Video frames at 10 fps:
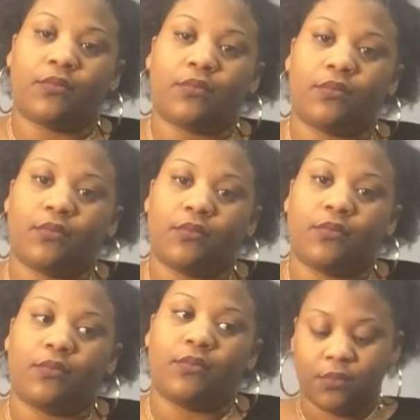
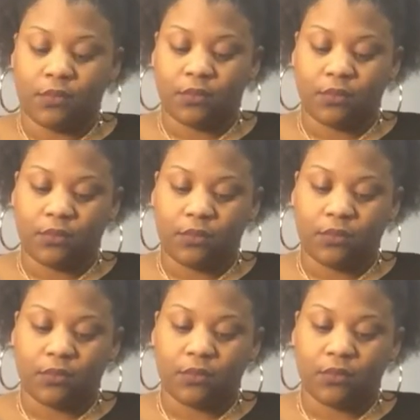
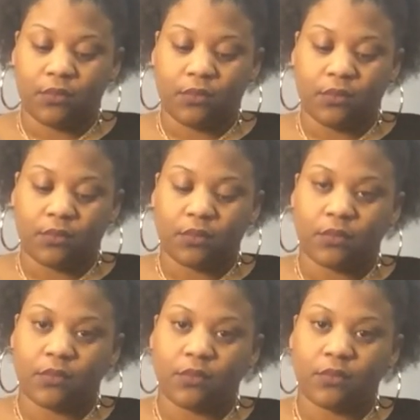
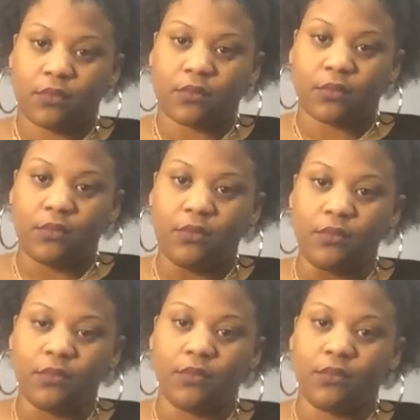
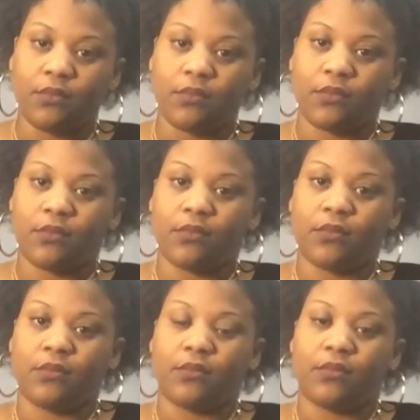
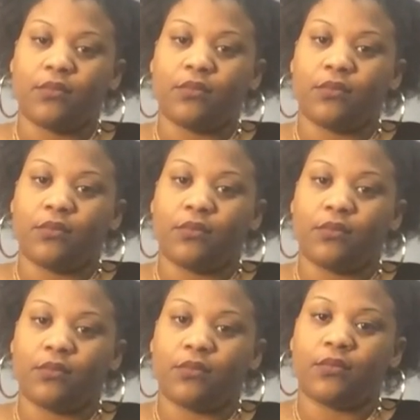
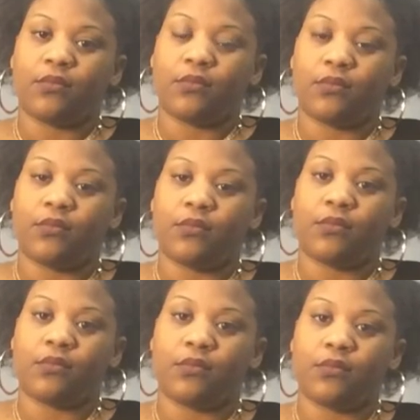
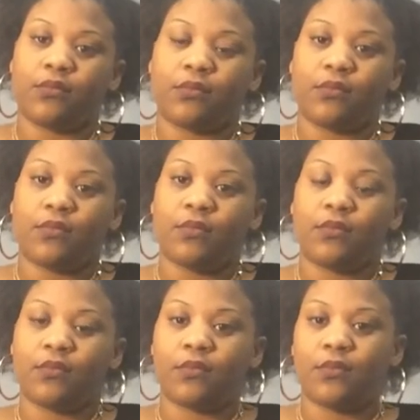
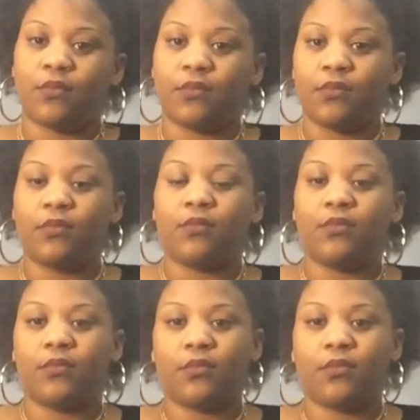(silent)